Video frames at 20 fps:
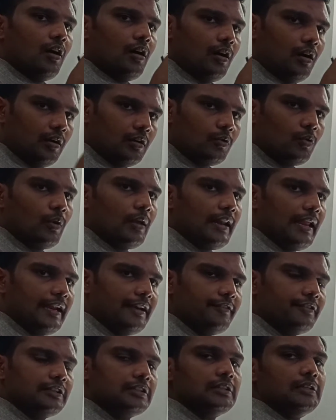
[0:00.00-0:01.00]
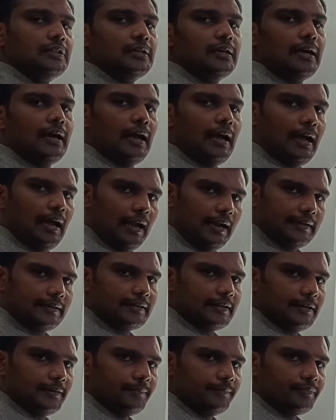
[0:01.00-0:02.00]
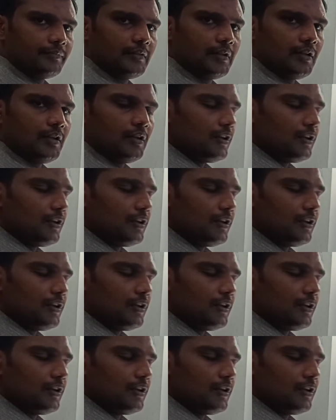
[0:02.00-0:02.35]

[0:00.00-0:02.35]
or collide with the atom.